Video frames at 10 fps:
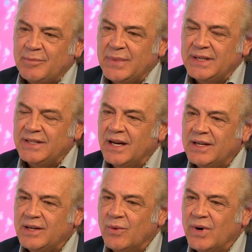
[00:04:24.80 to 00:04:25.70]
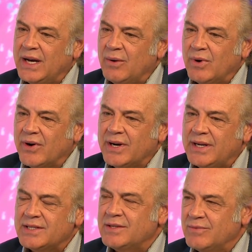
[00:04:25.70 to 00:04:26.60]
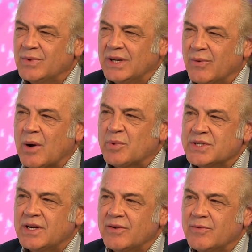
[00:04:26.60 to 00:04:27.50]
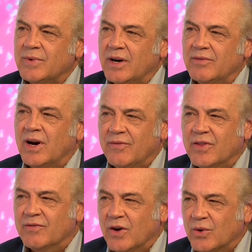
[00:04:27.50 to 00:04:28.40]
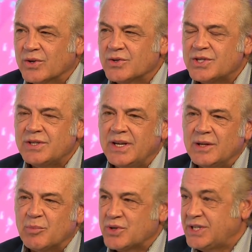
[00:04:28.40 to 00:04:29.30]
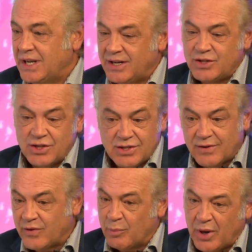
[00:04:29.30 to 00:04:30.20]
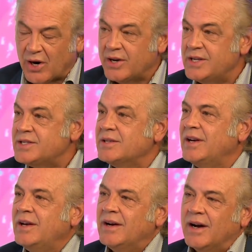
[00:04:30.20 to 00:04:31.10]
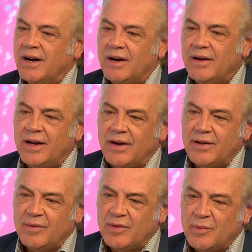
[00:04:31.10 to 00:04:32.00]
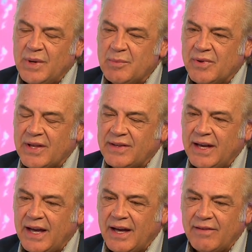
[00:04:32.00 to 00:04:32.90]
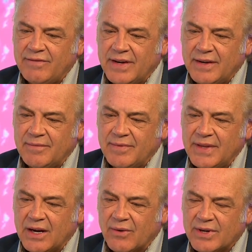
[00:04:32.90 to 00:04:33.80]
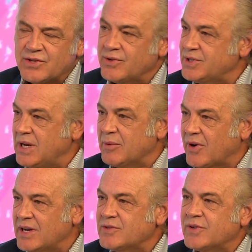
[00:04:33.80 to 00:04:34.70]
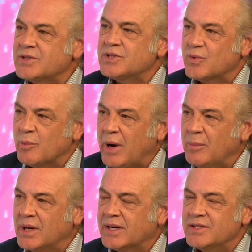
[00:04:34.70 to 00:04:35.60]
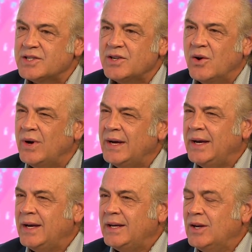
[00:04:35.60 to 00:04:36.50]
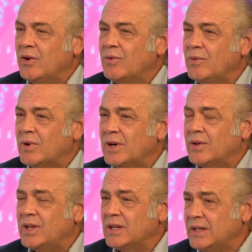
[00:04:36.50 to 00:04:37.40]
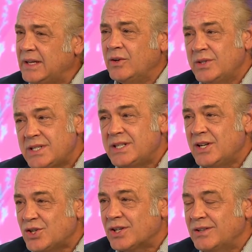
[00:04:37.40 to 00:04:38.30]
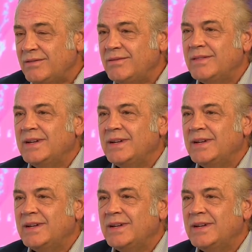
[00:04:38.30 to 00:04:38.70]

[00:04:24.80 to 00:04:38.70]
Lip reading: been done in a way where it isn't really representative of the voters and the percentages of the parties, the people that they have that are registered as Democrats versus Republicans. So, you know, the Alito decision